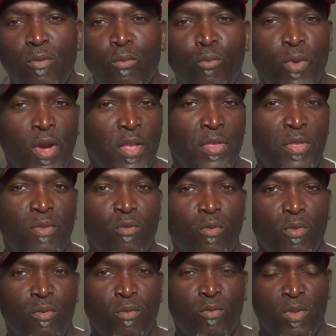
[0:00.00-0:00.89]
with
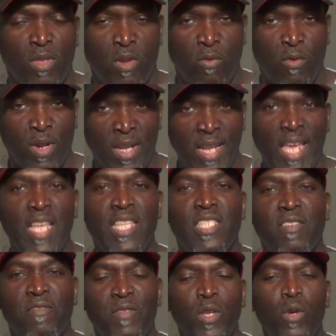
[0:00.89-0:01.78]
the
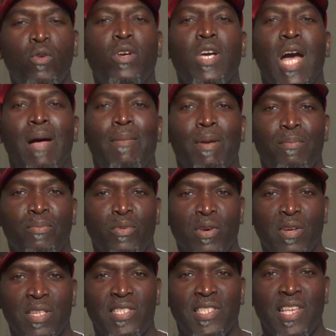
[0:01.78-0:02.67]
release of new comic
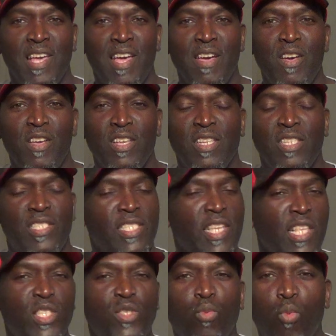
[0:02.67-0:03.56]
books,
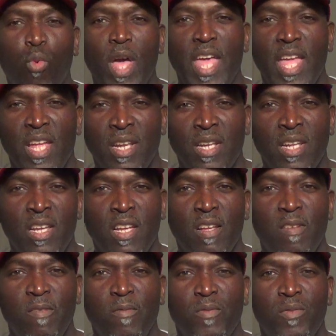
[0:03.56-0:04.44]
since when
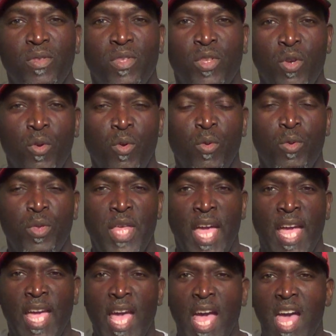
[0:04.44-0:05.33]
do
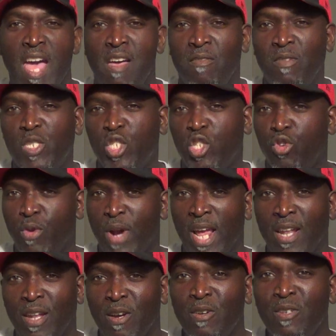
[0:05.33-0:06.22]
they have
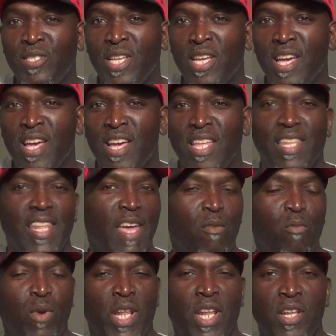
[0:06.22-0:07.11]
trailers?
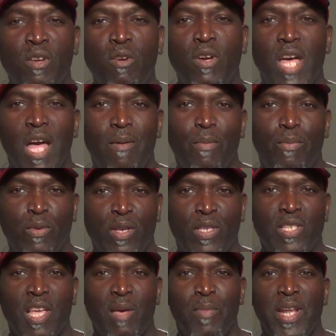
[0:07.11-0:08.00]
Like, when a new comic book
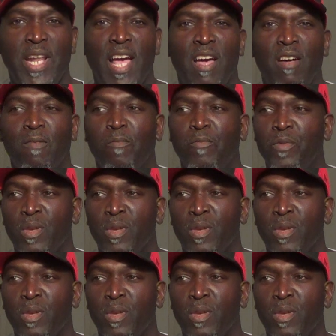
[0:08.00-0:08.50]
is coming out,